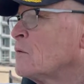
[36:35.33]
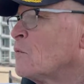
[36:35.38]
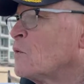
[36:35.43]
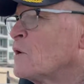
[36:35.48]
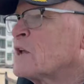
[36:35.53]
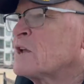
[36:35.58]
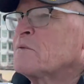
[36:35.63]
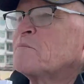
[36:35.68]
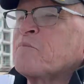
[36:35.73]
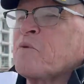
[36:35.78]

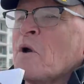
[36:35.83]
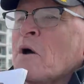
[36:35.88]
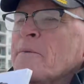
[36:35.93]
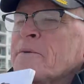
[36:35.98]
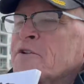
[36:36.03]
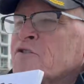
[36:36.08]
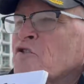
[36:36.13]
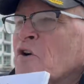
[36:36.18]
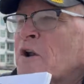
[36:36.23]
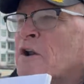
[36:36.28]
we can
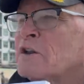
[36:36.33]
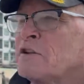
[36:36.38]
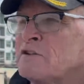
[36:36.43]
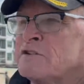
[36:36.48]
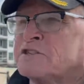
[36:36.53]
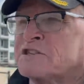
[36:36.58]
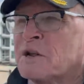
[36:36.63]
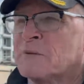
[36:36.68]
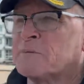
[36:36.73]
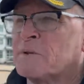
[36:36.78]
probably try to
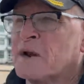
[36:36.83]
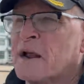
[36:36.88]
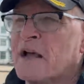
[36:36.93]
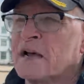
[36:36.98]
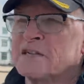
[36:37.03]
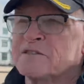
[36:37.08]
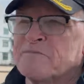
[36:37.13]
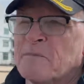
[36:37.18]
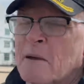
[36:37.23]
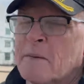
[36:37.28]
do something
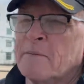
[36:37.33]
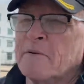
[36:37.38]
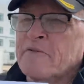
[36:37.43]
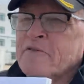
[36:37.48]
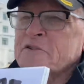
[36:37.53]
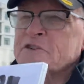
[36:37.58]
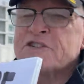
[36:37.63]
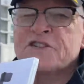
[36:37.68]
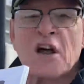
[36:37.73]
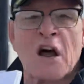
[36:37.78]
else, maybe
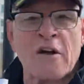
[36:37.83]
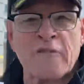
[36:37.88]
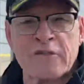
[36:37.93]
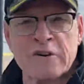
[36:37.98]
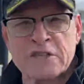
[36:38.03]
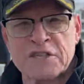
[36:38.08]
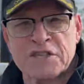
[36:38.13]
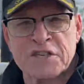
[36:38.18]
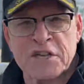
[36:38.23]
for sovereign